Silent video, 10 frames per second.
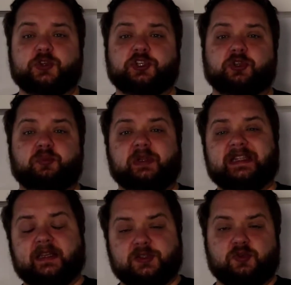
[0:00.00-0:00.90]
which could
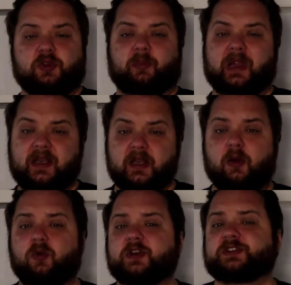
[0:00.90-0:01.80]
bleed into the plant
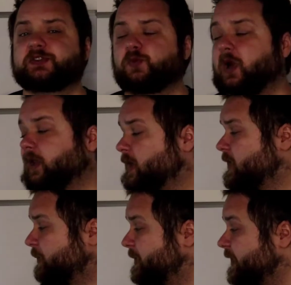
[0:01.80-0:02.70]
networks as well.
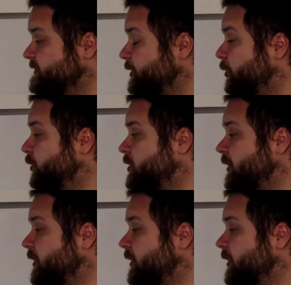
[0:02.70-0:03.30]
But that's a whole